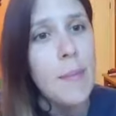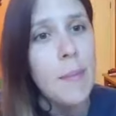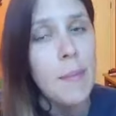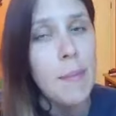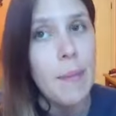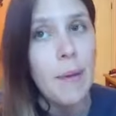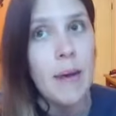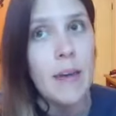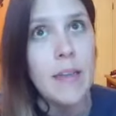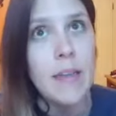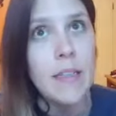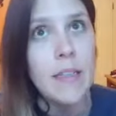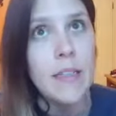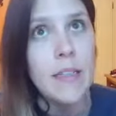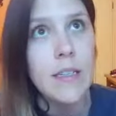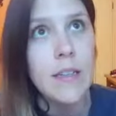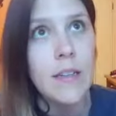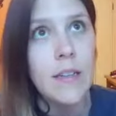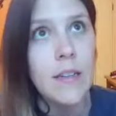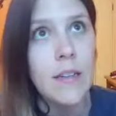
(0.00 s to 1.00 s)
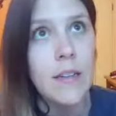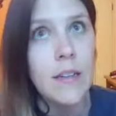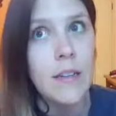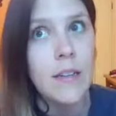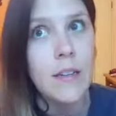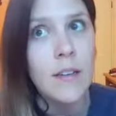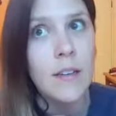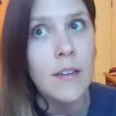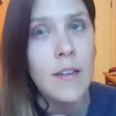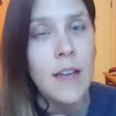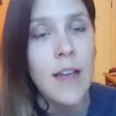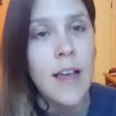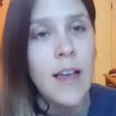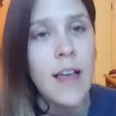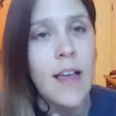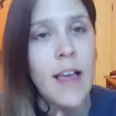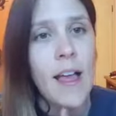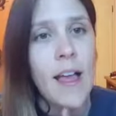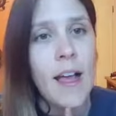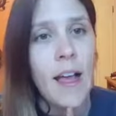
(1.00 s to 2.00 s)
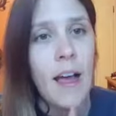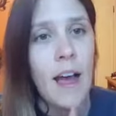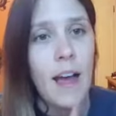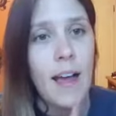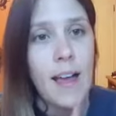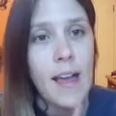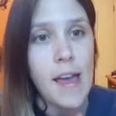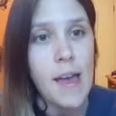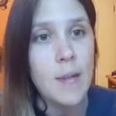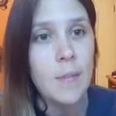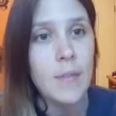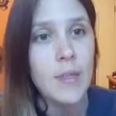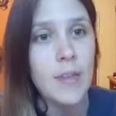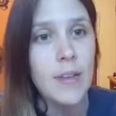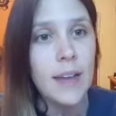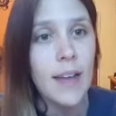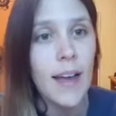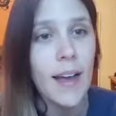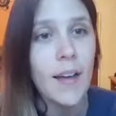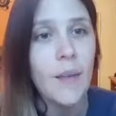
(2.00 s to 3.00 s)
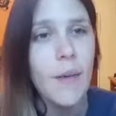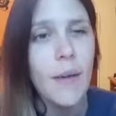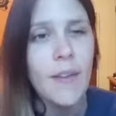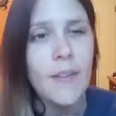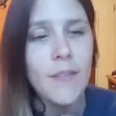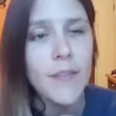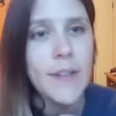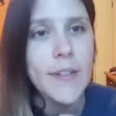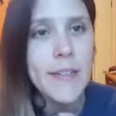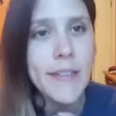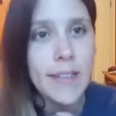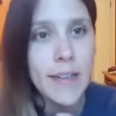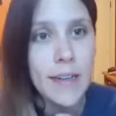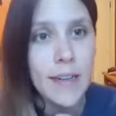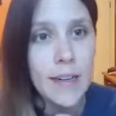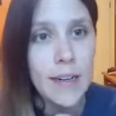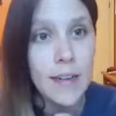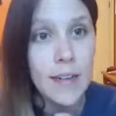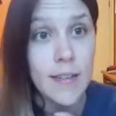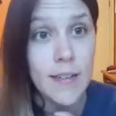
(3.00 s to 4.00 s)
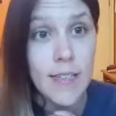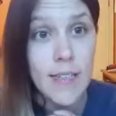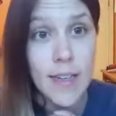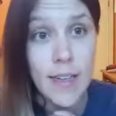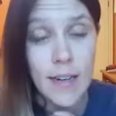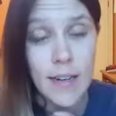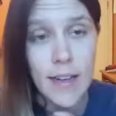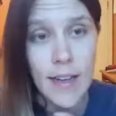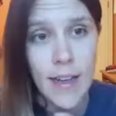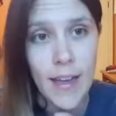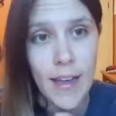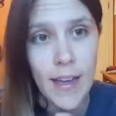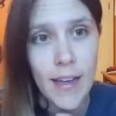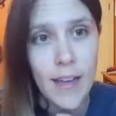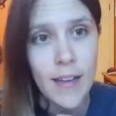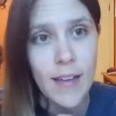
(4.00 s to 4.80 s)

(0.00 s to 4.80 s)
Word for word: but I am doing equine first aid on Sunday,